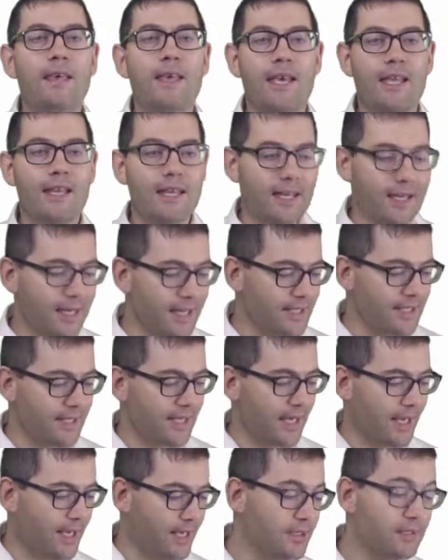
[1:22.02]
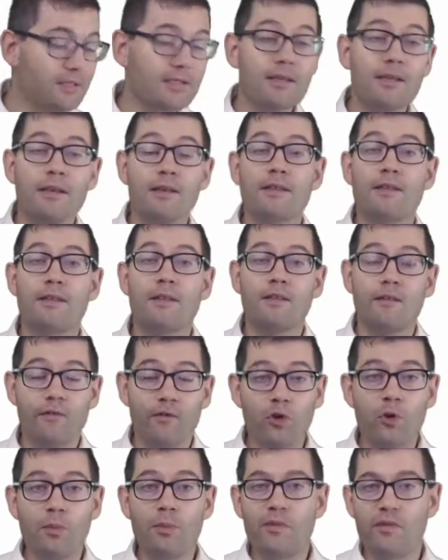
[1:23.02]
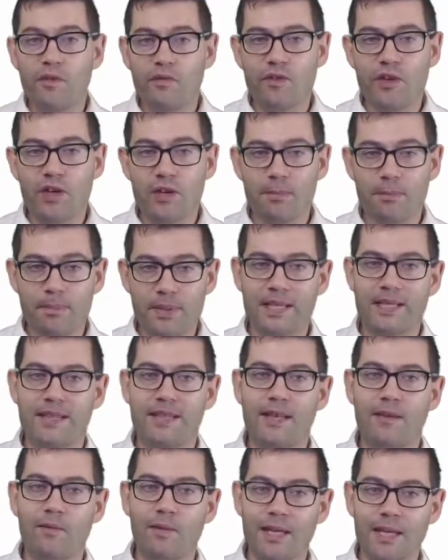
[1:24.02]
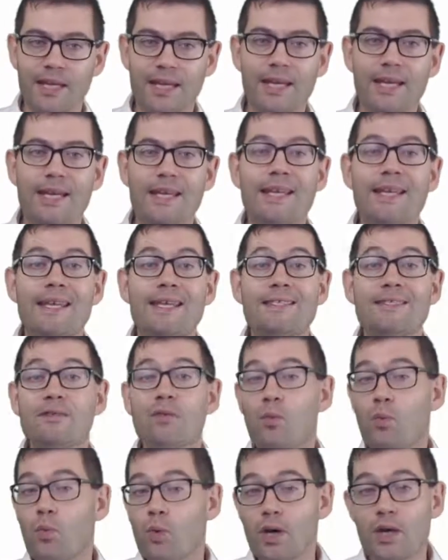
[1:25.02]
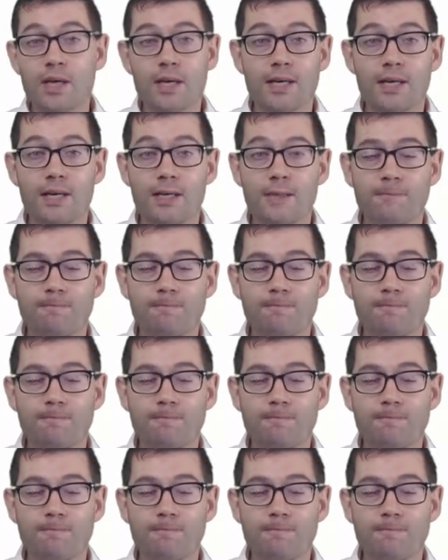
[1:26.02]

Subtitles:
And in this case, the form of the verb be that we need is were.